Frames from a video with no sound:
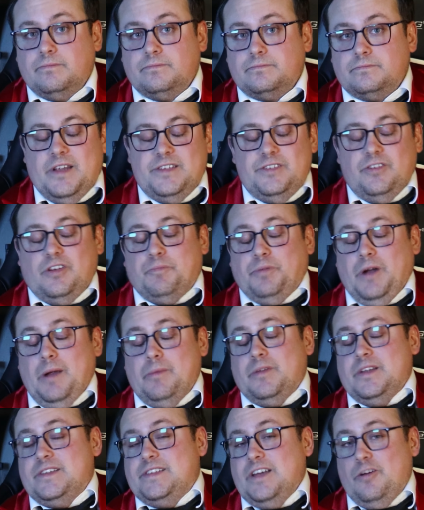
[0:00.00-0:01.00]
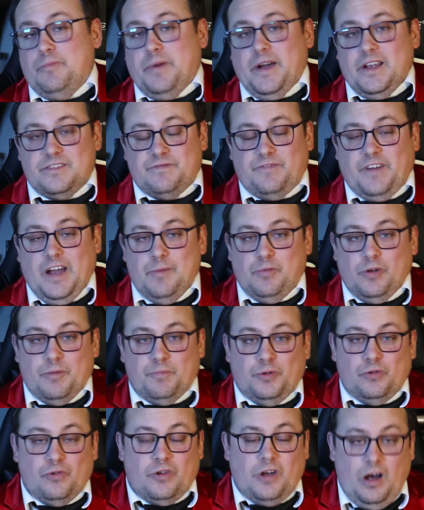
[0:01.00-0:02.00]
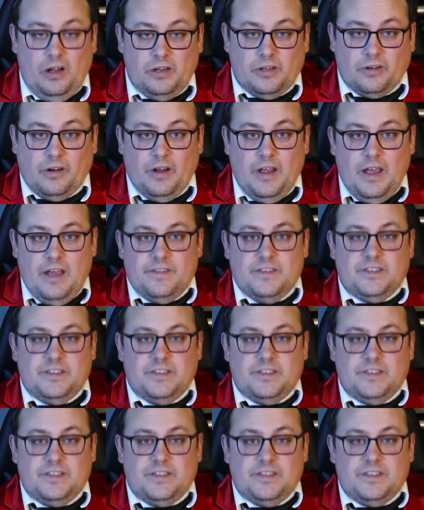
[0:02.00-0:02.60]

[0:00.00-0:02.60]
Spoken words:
But as you can probably tell by its vibrant blue color,